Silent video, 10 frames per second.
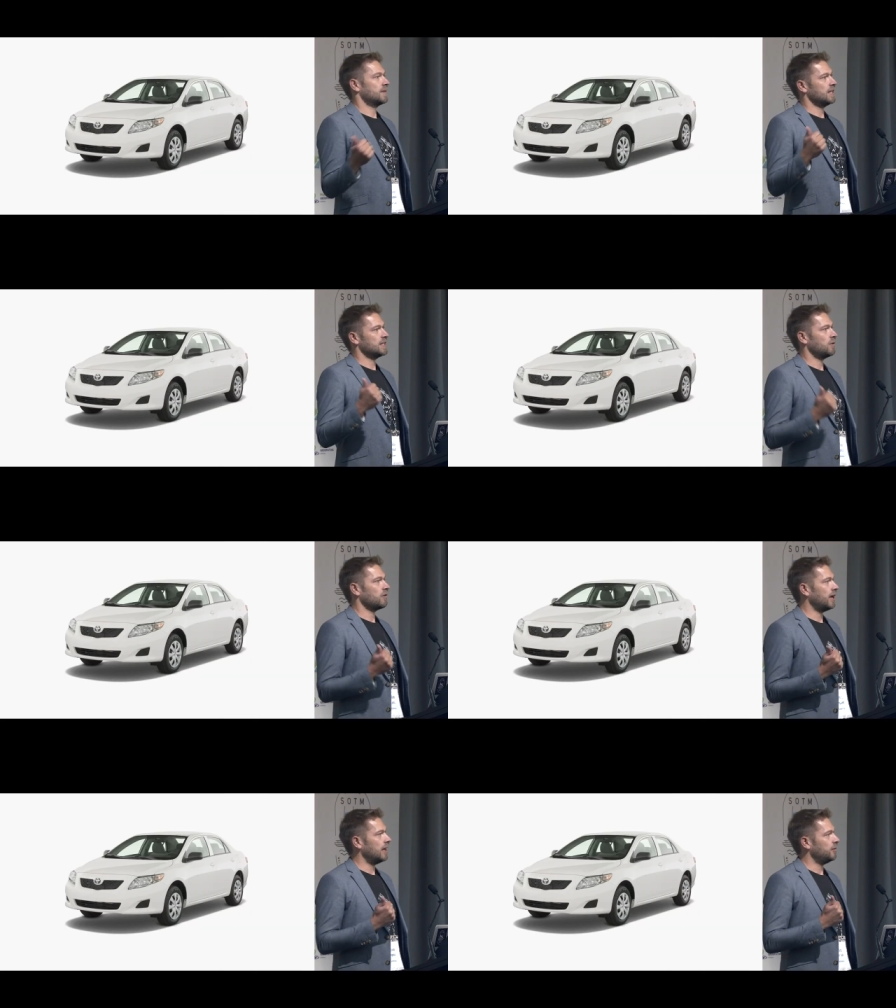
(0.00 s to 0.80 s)
this is what
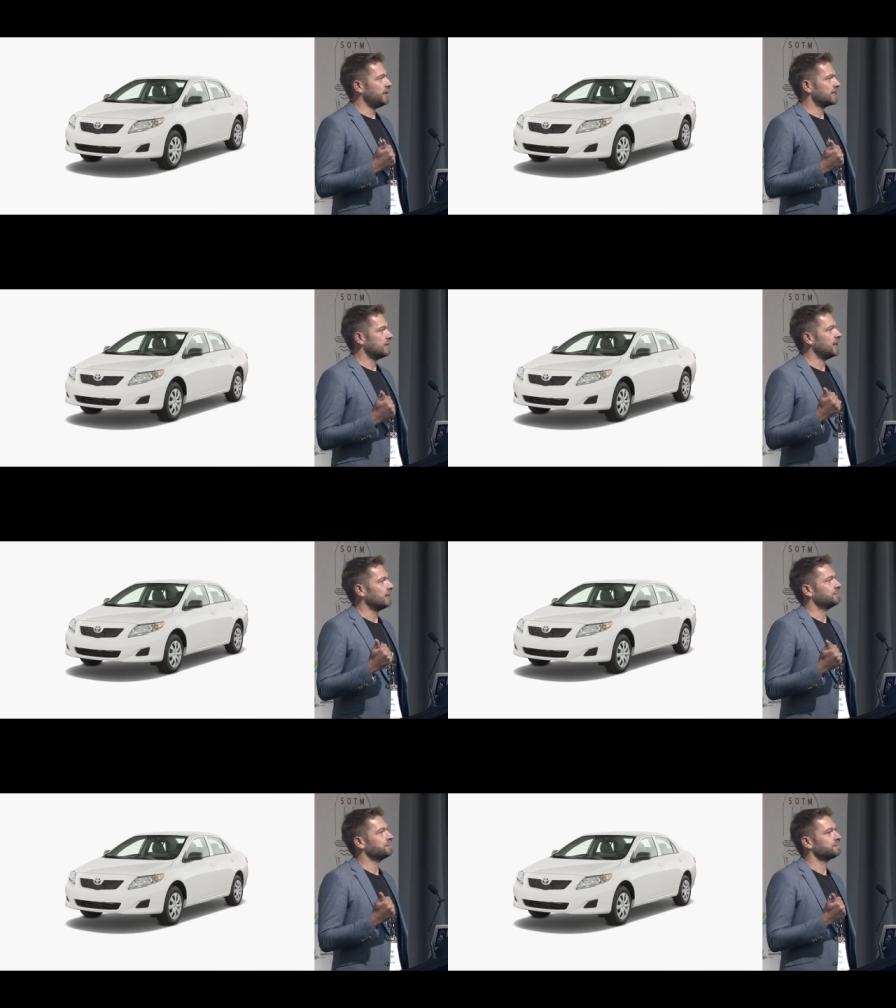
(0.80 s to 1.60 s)
reliable means to
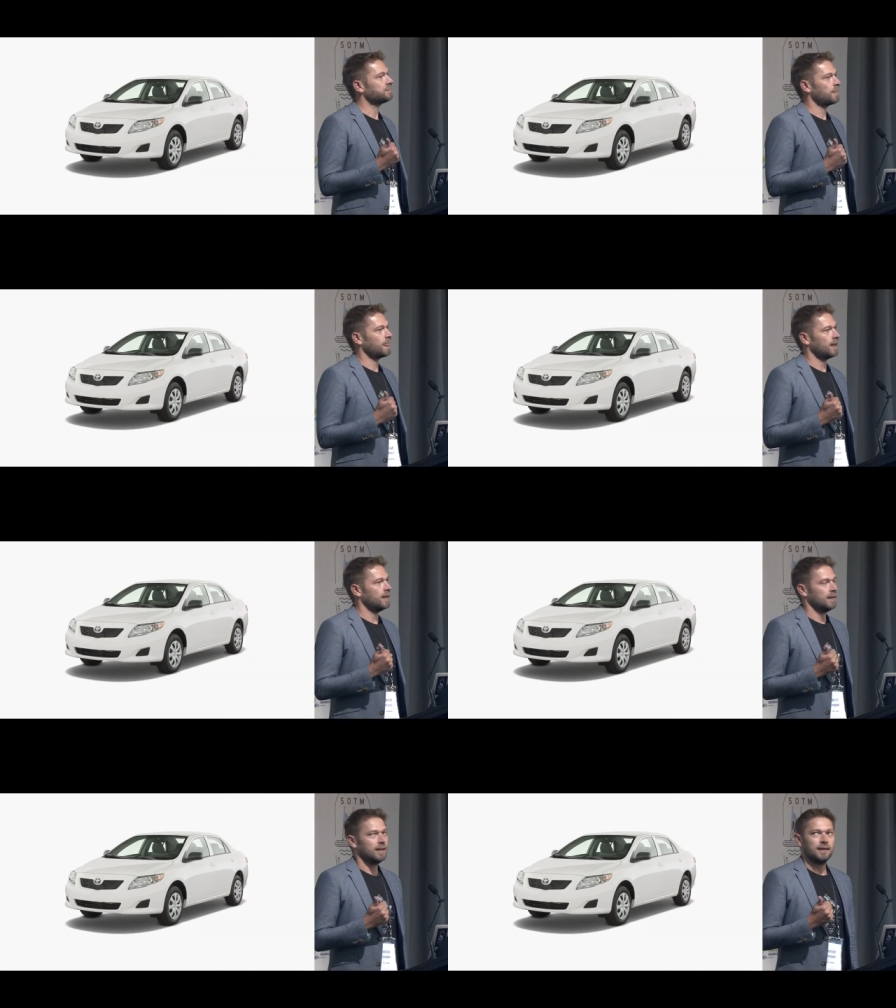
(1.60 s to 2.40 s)
me.
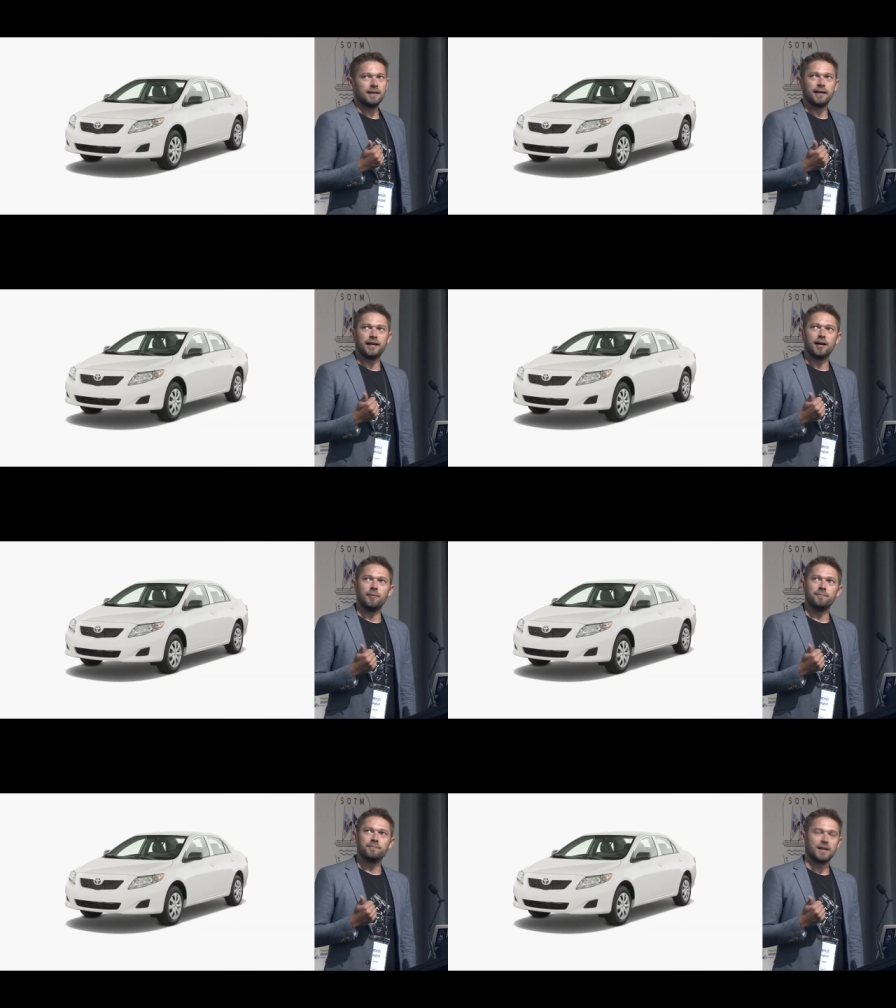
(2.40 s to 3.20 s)

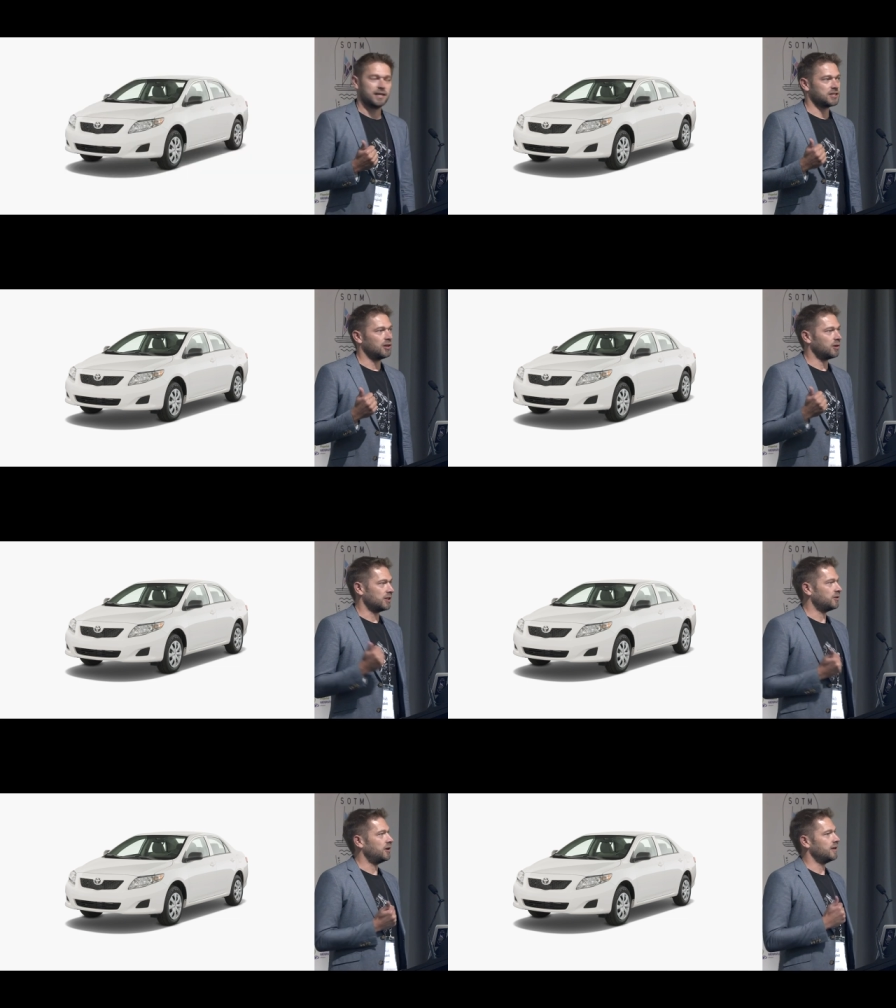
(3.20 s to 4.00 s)
Um, I just sold
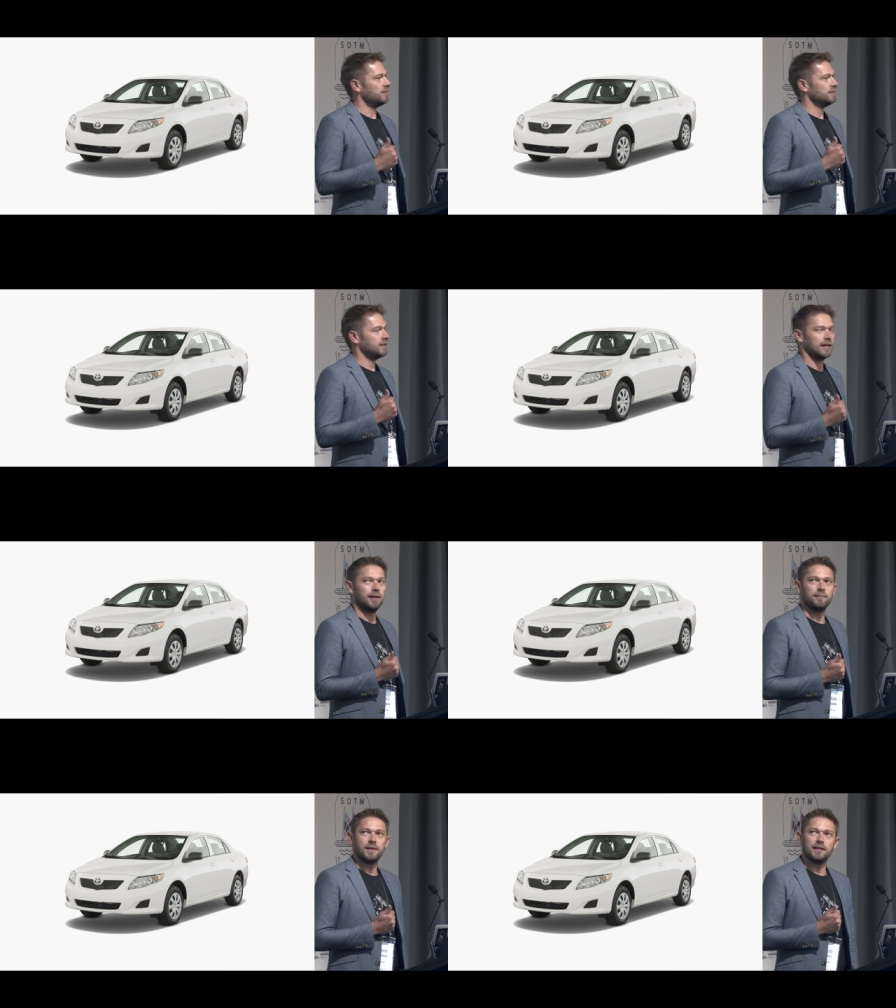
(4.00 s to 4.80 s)
a Toyota,
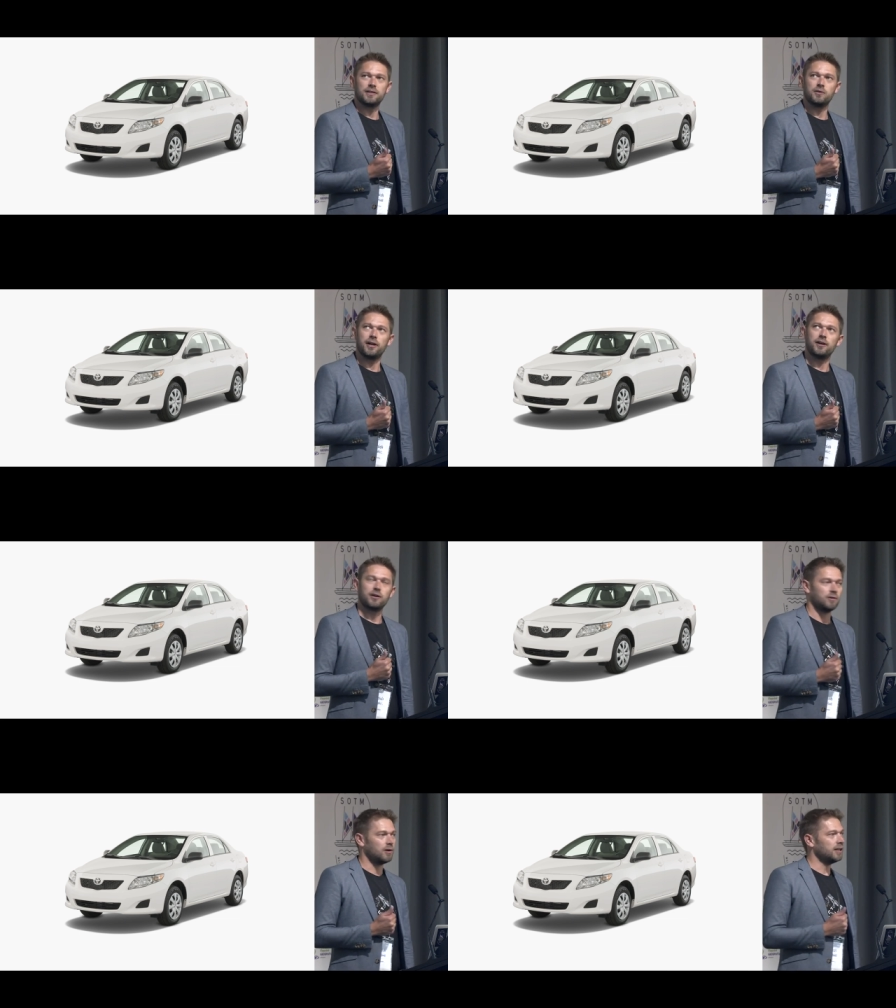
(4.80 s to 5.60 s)
um, a Toyota
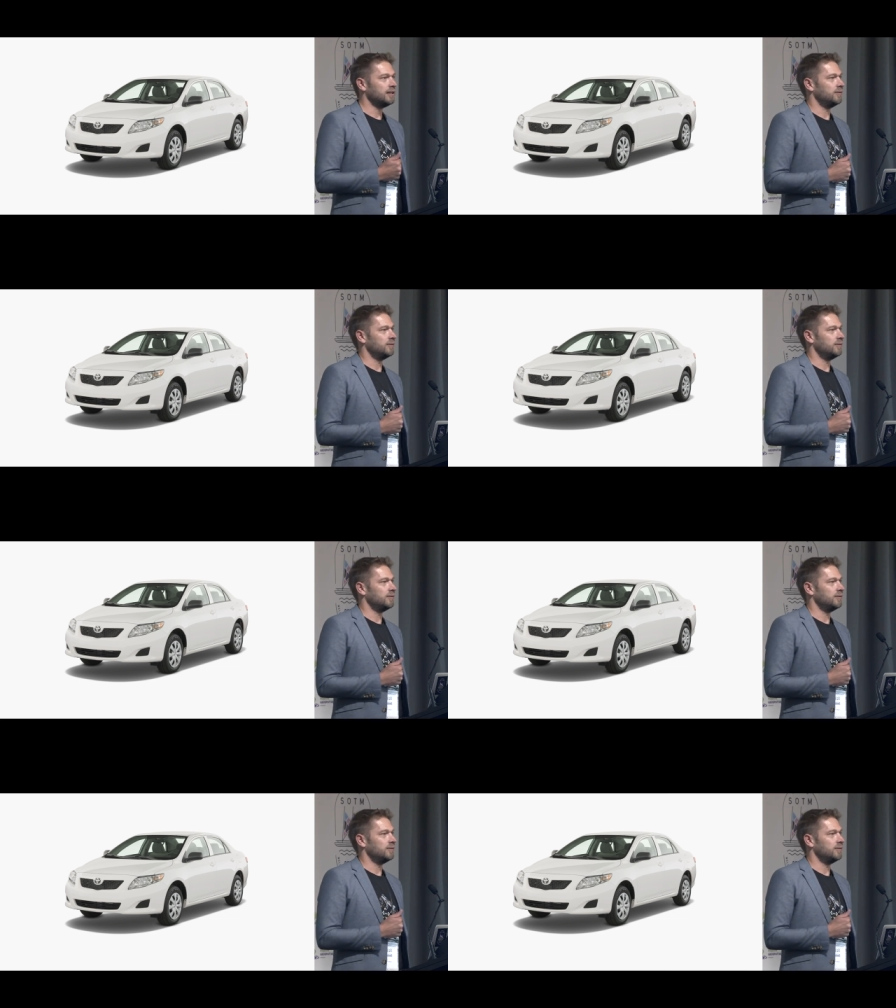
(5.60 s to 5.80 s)
Corolla.